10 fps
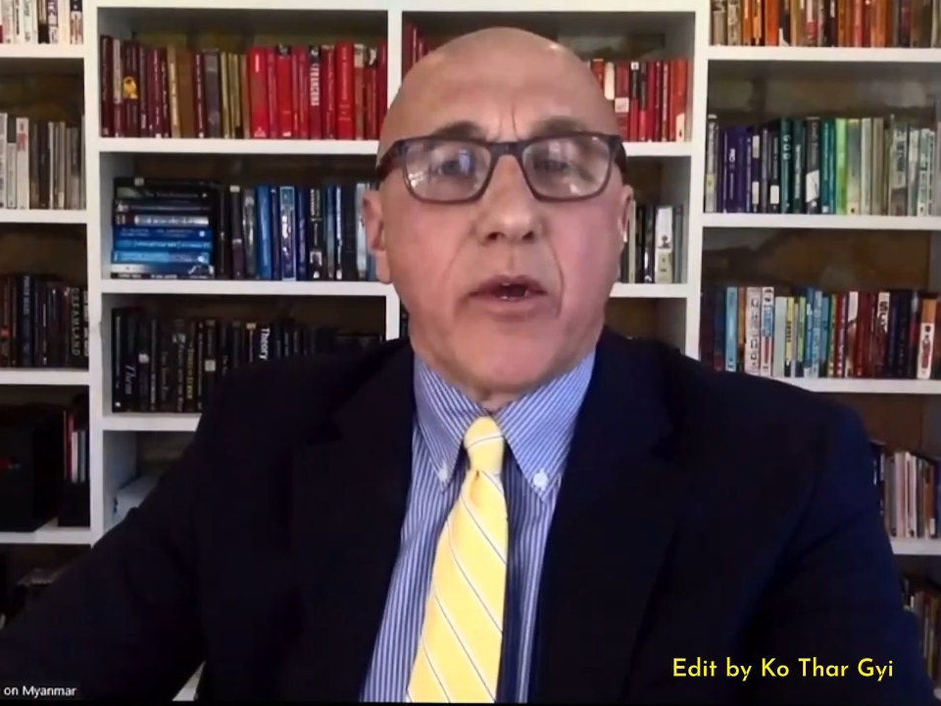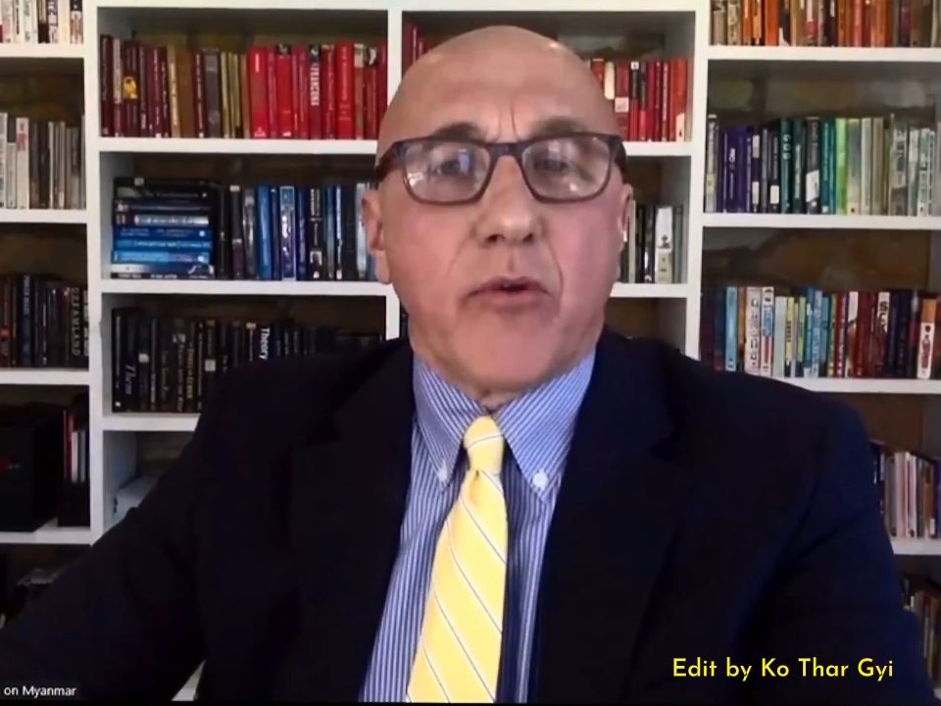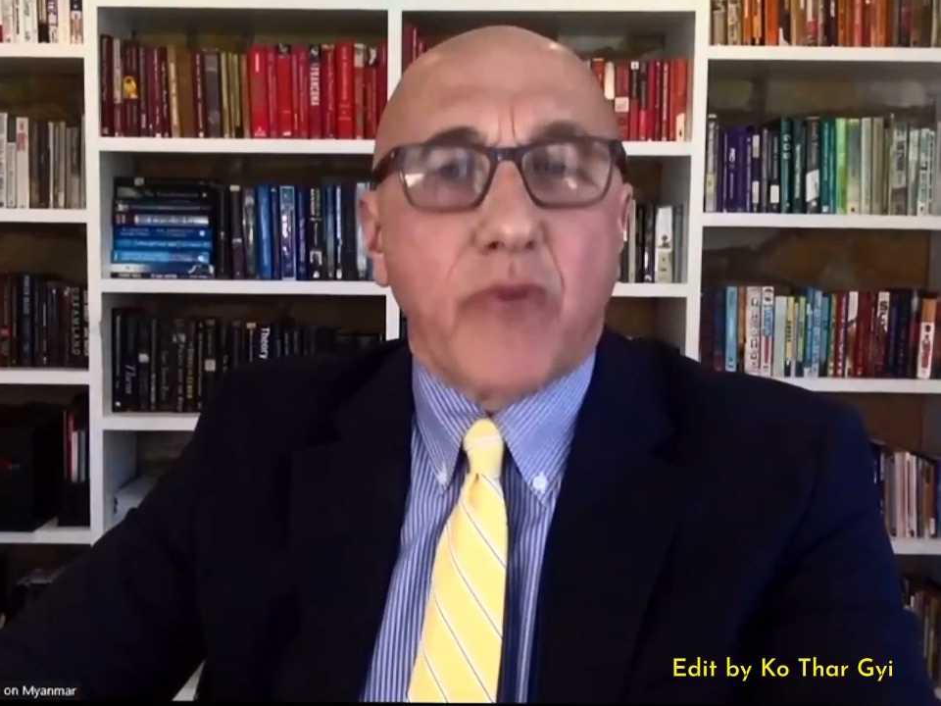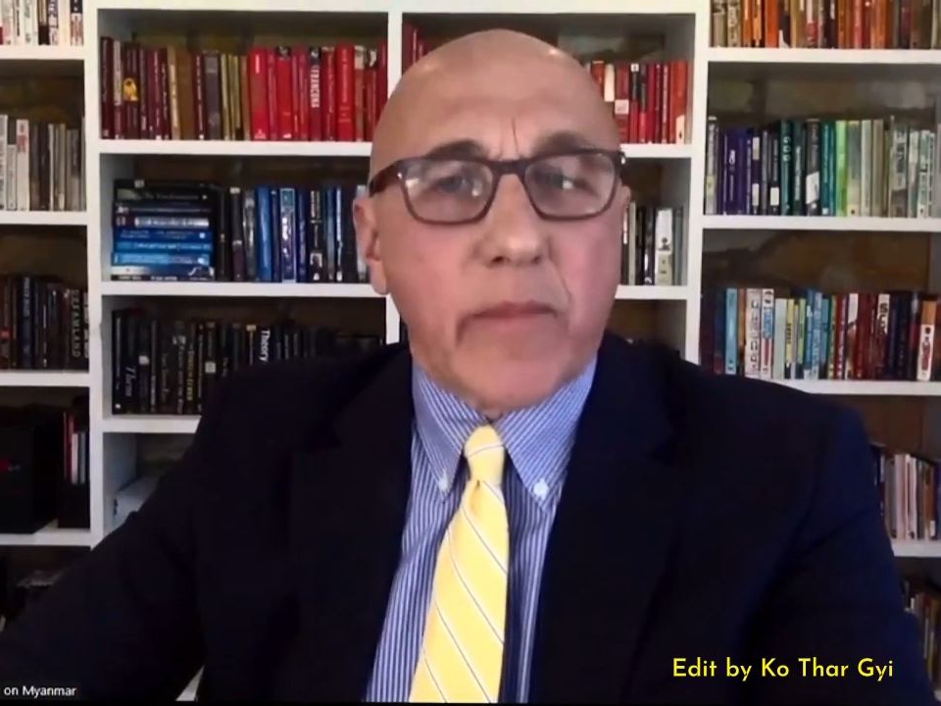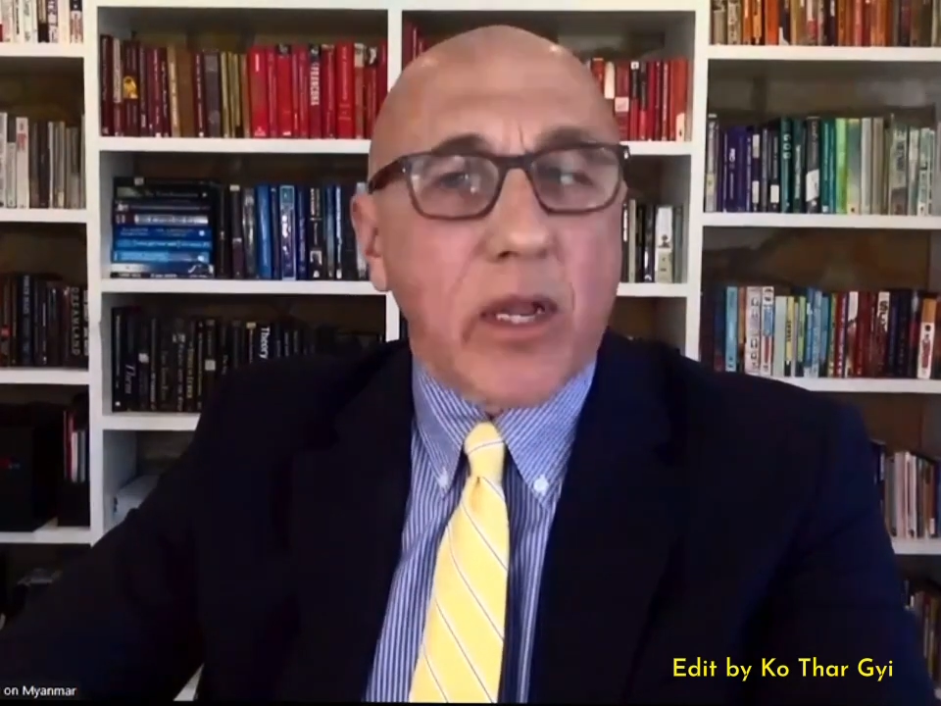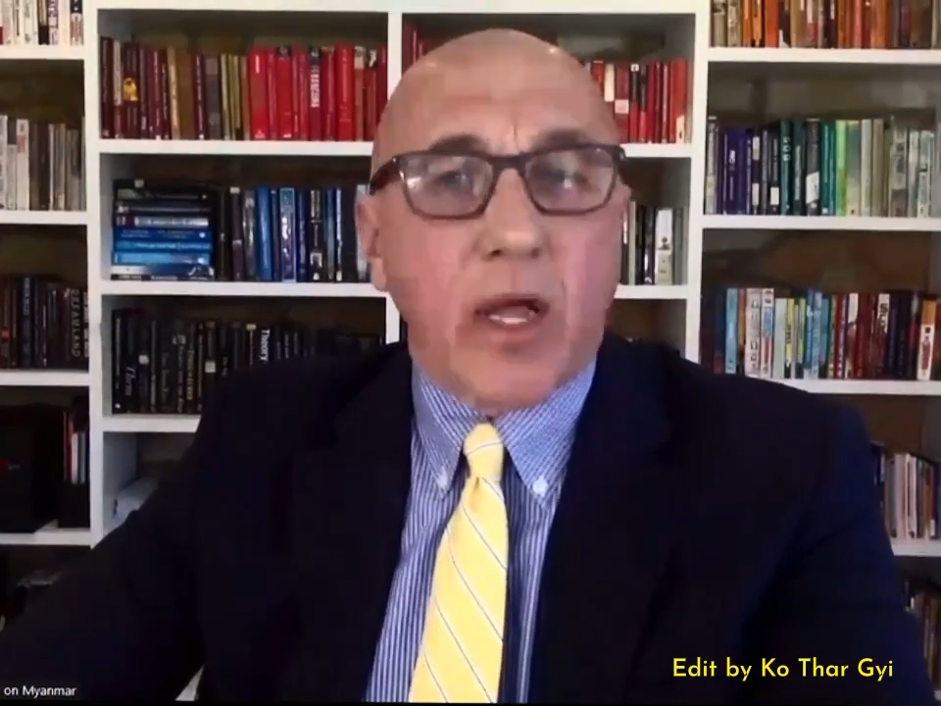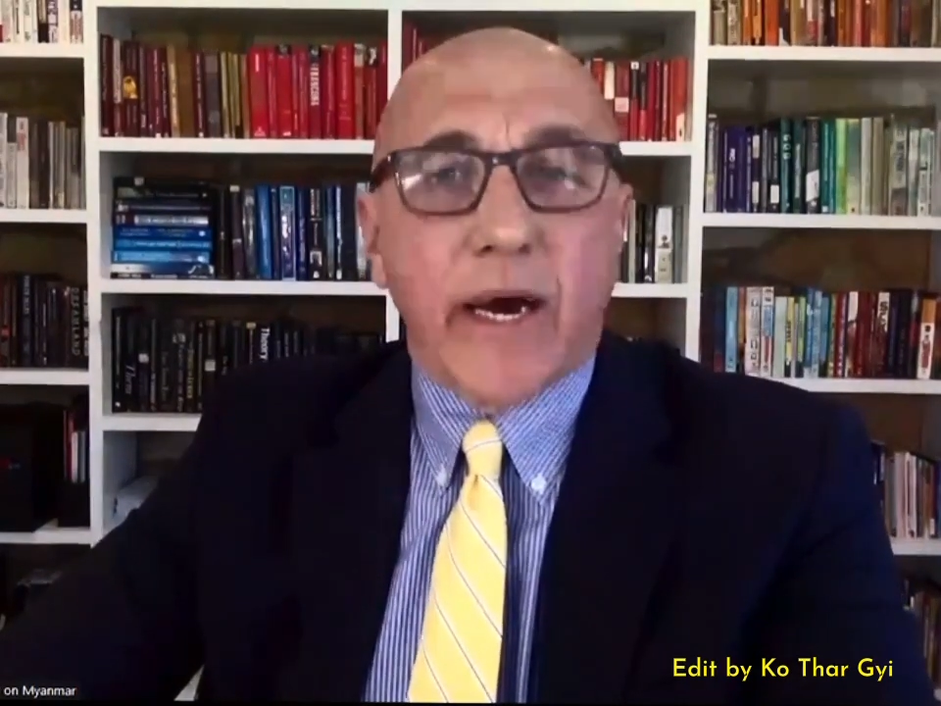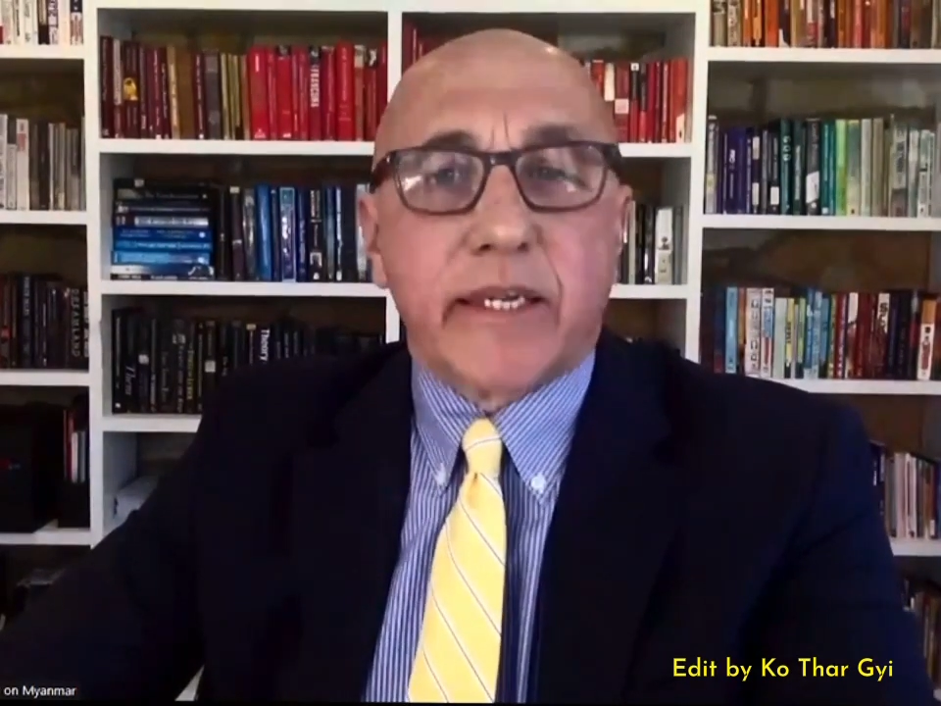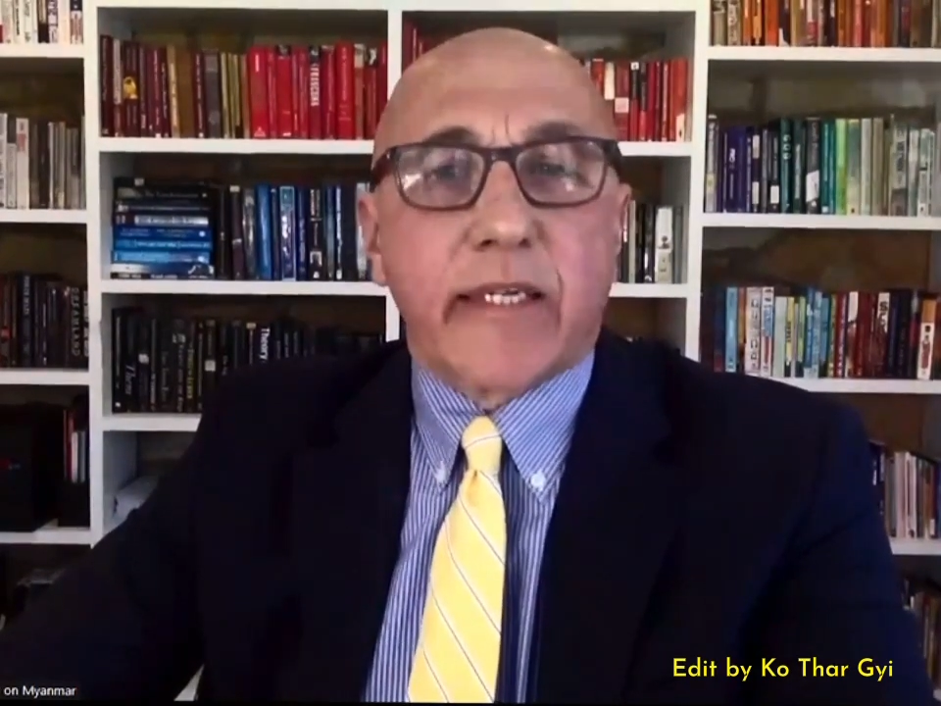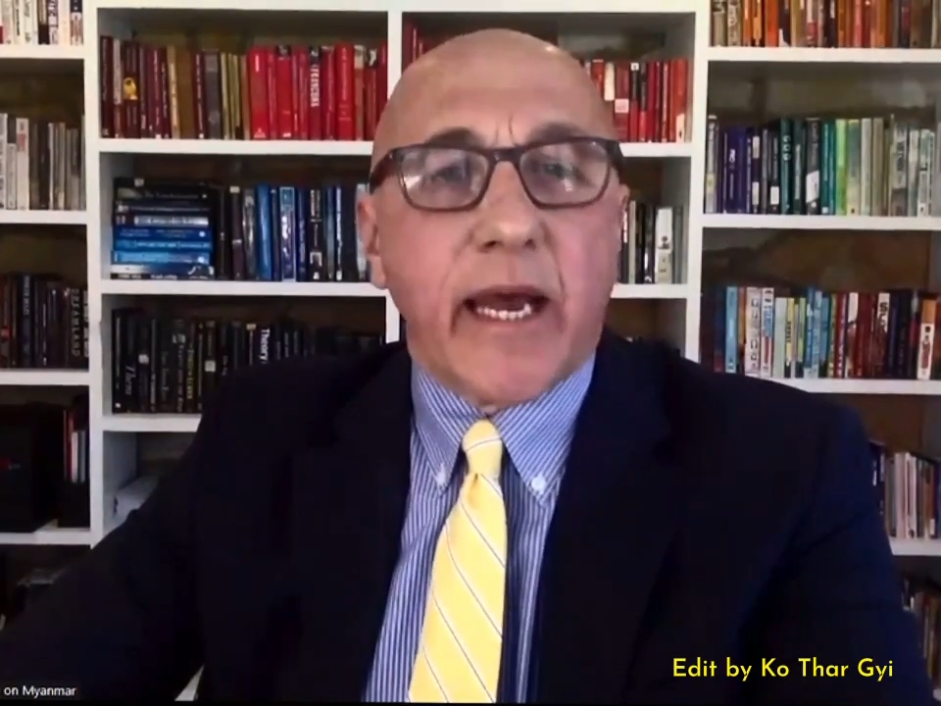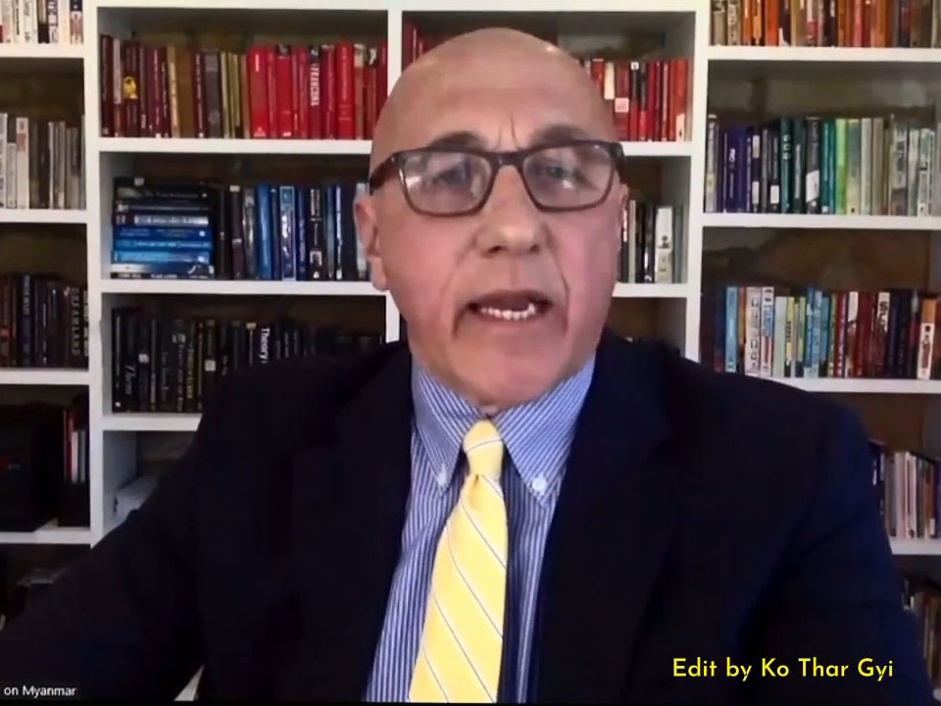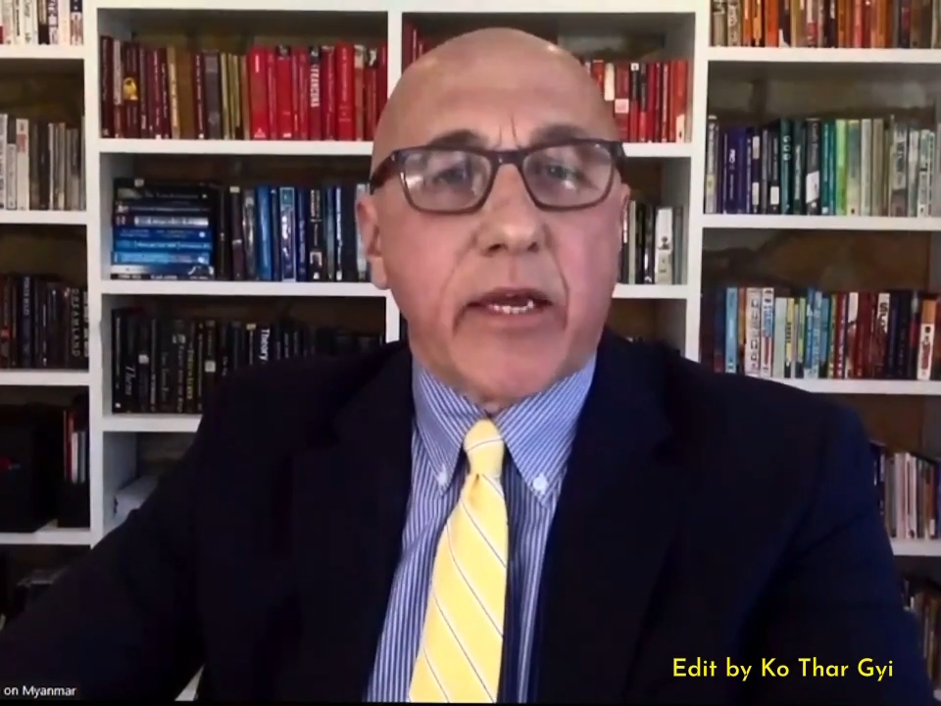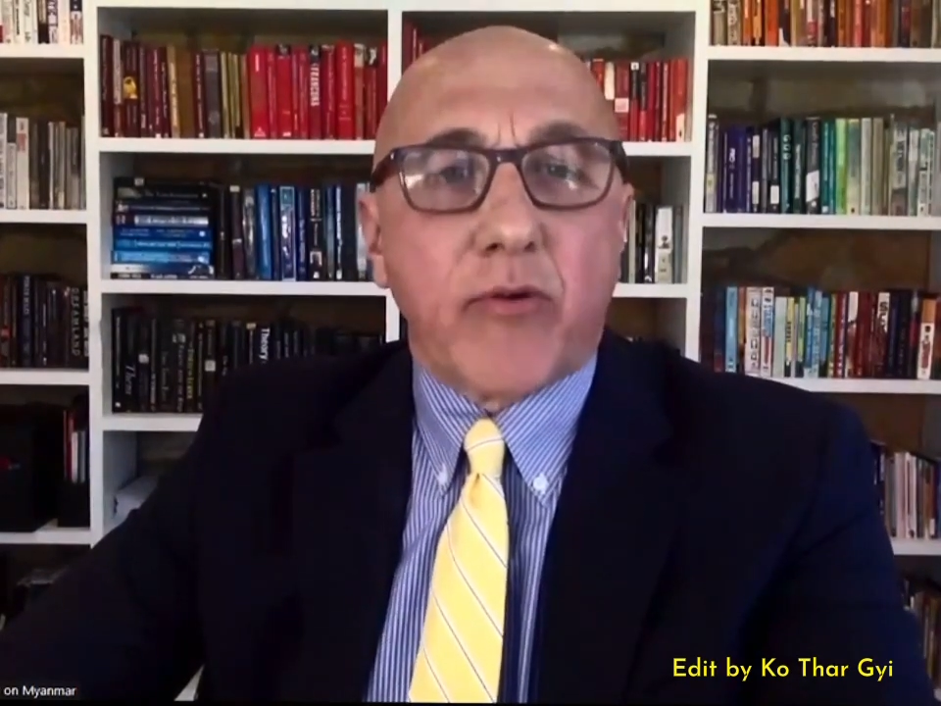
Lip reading: criminalized any